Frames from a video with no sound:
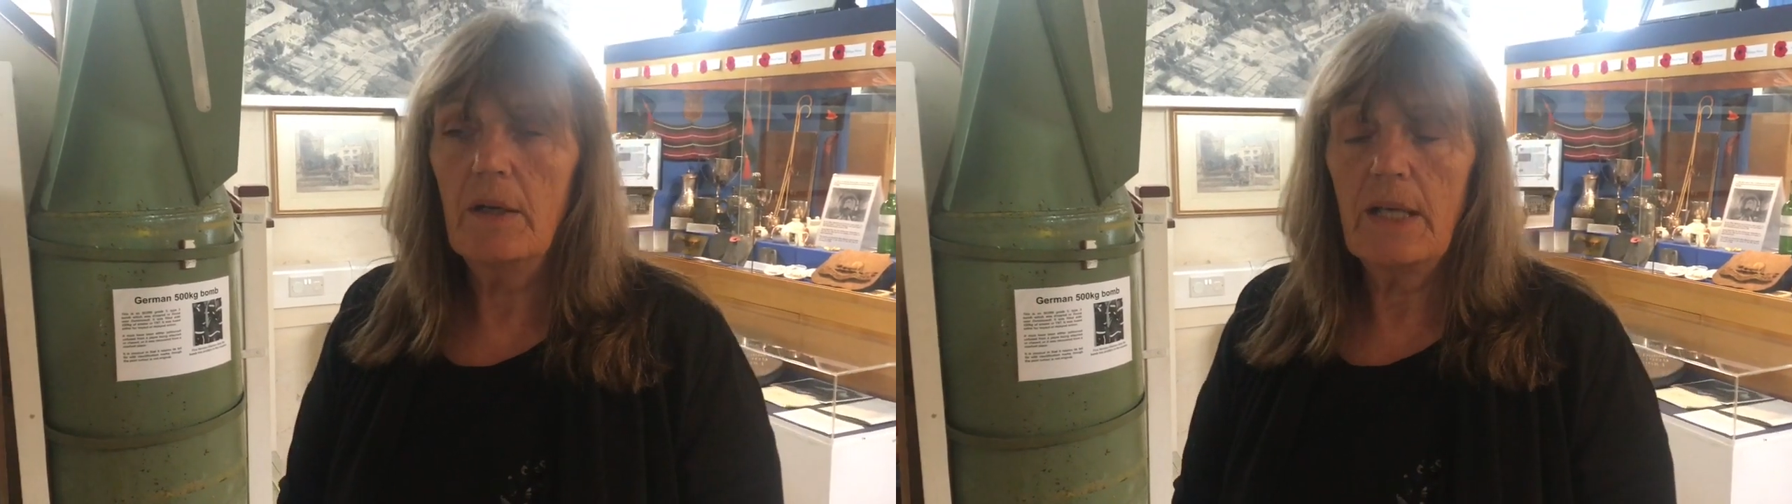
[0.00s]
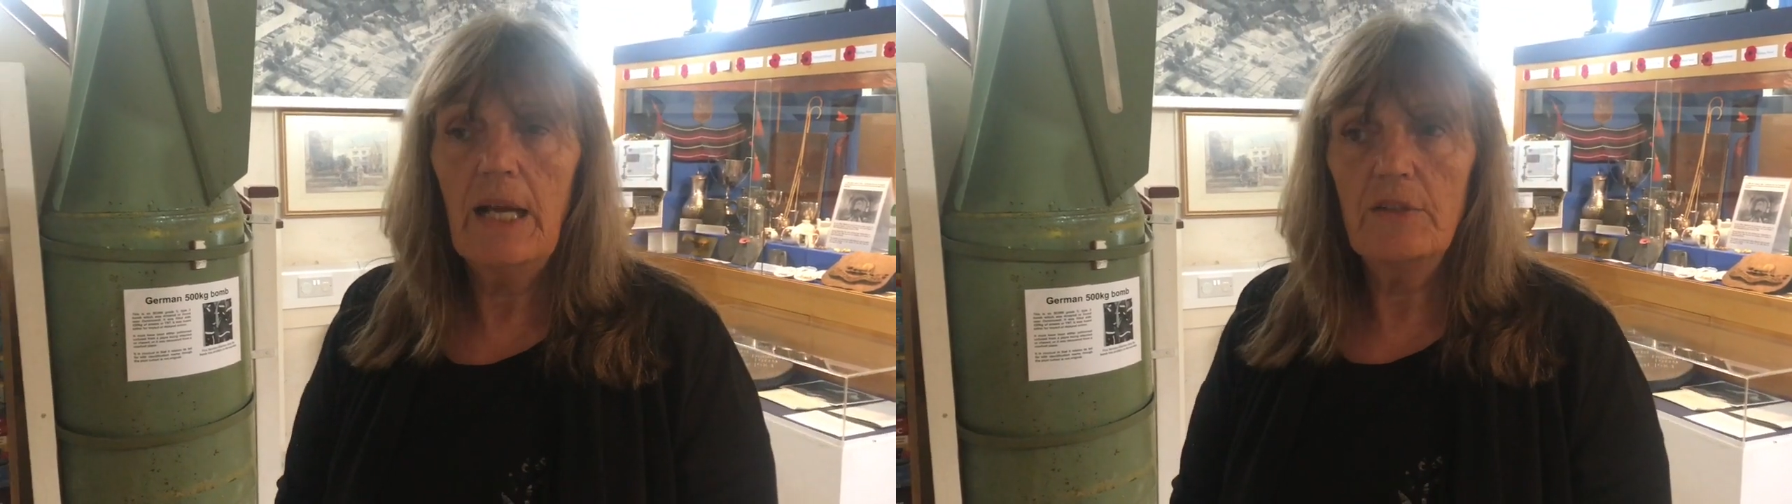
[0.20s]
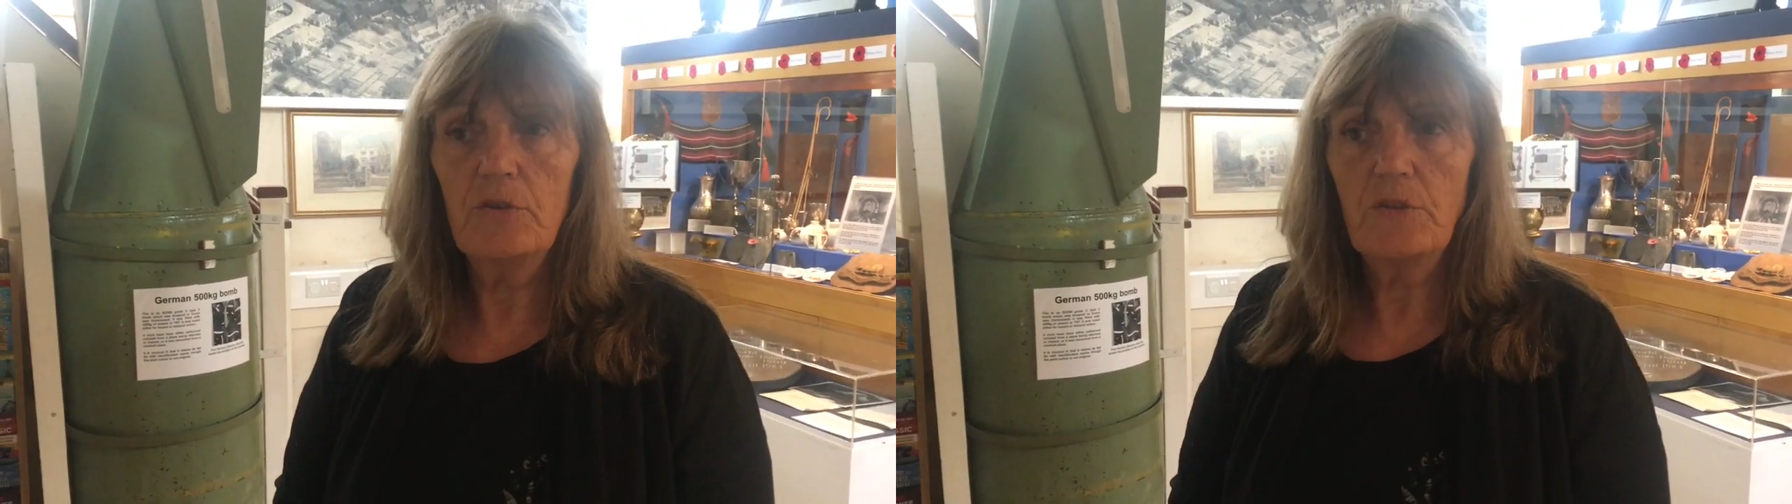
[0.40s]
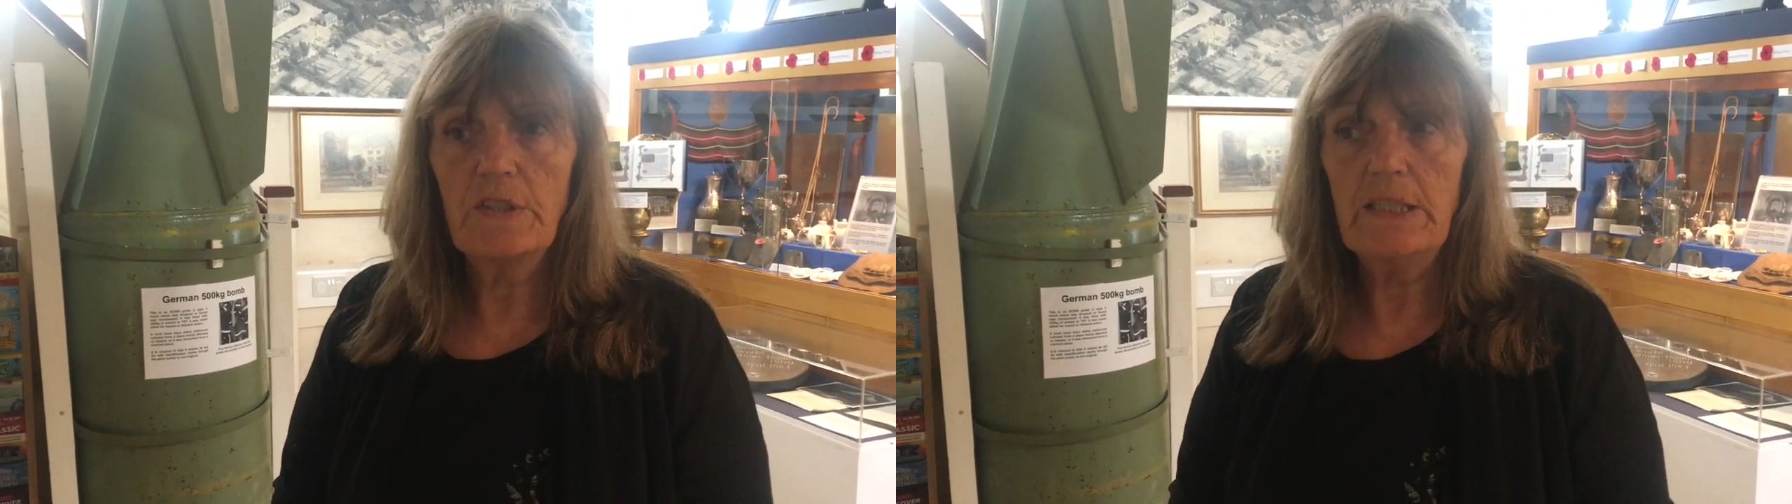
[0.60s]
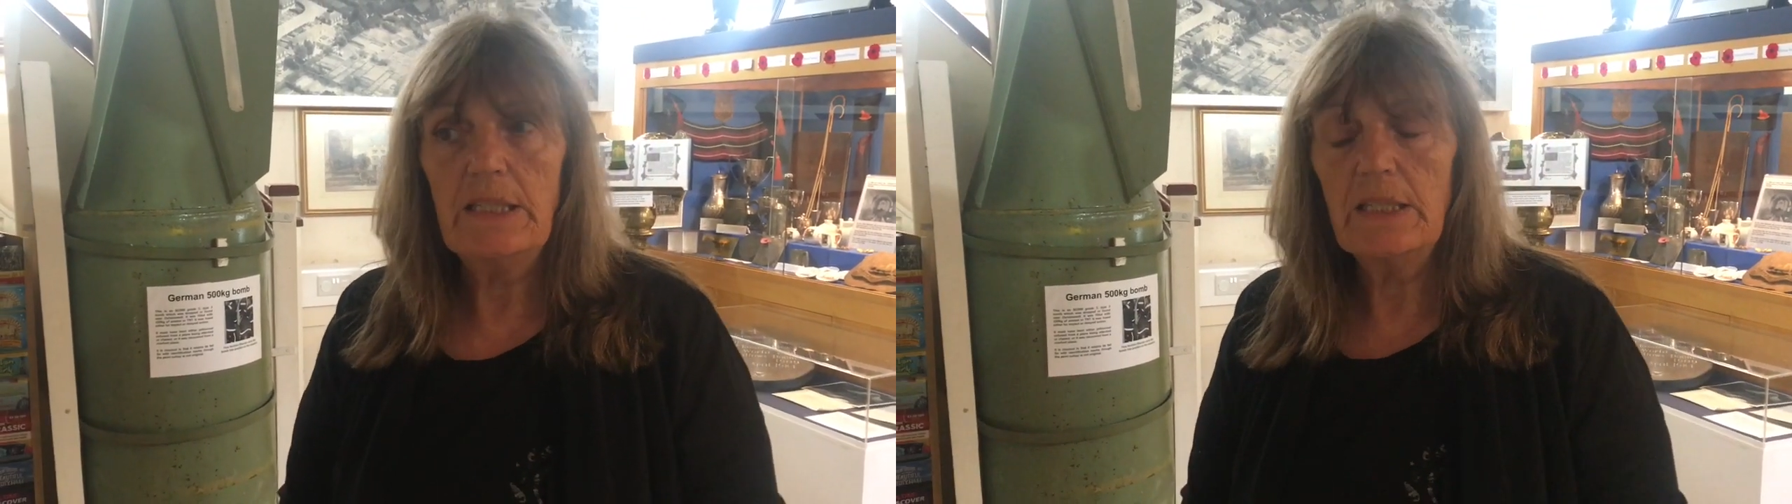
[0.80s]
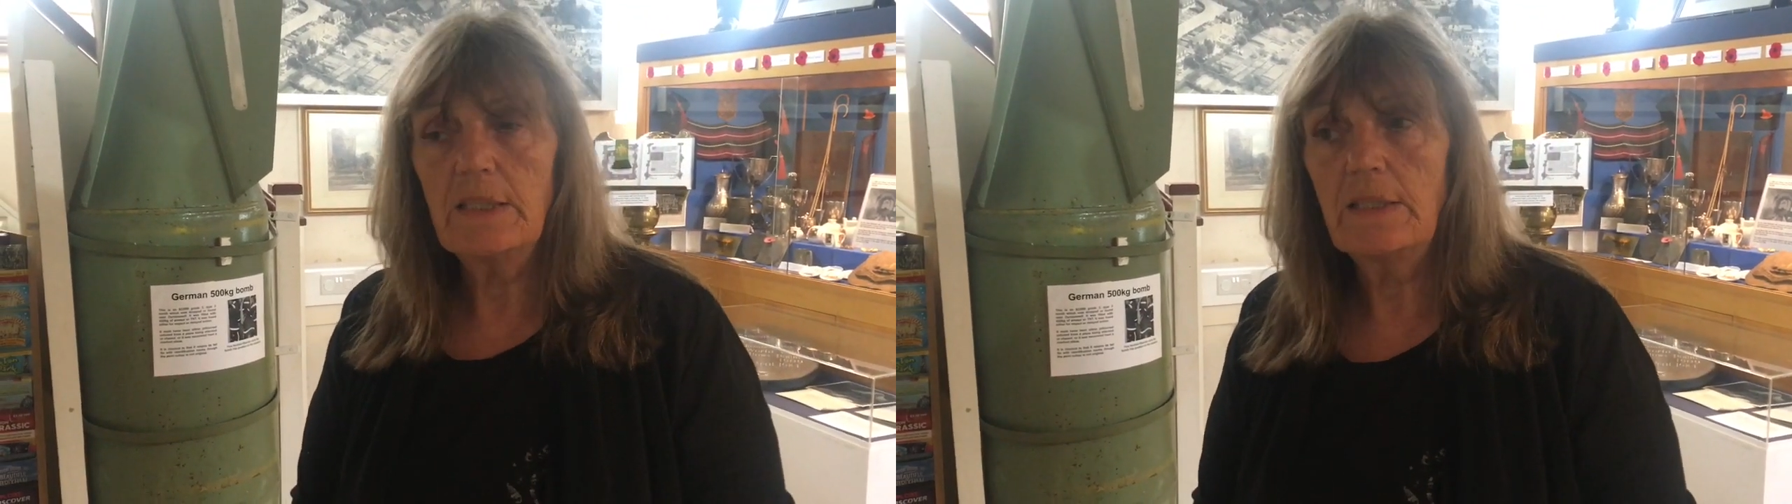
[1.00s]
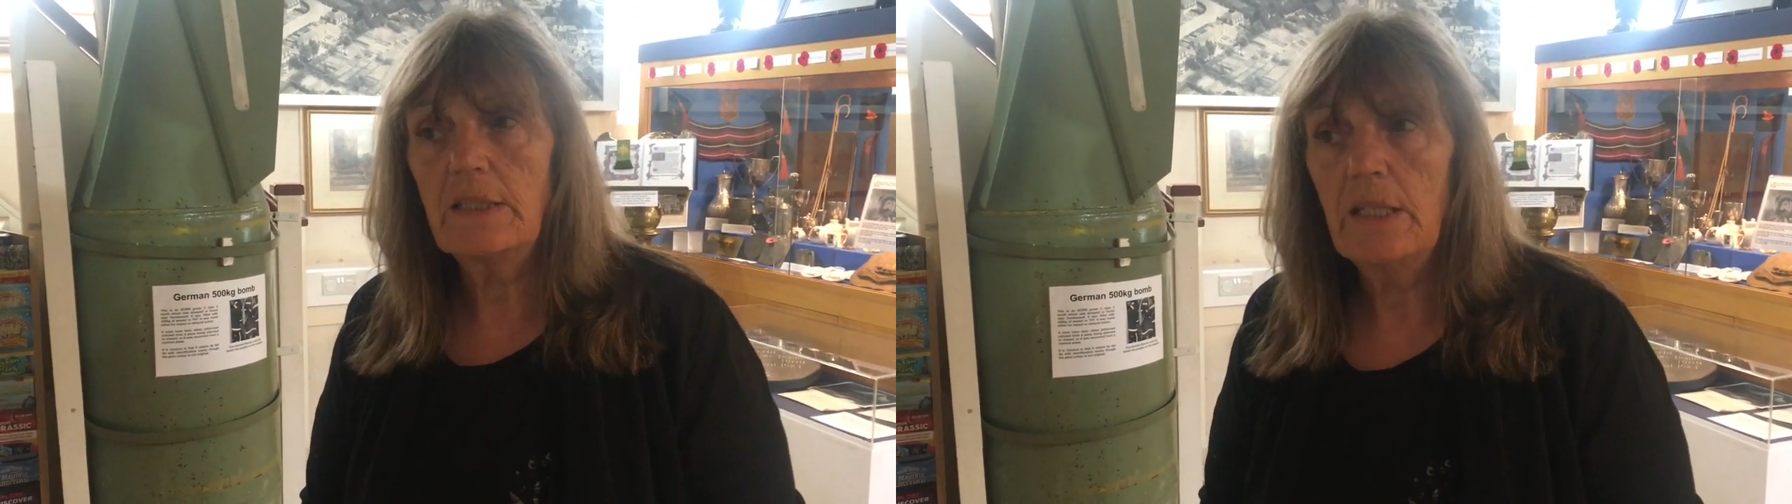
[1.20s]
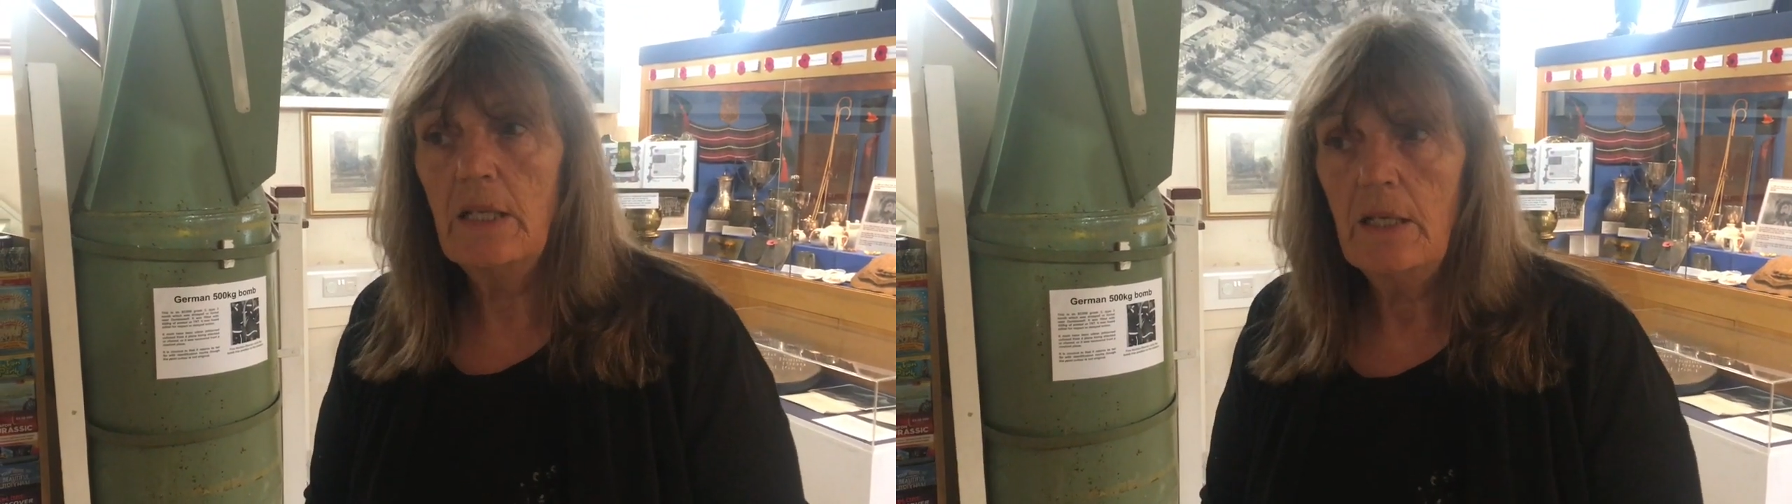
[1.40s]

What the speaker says: candlesticks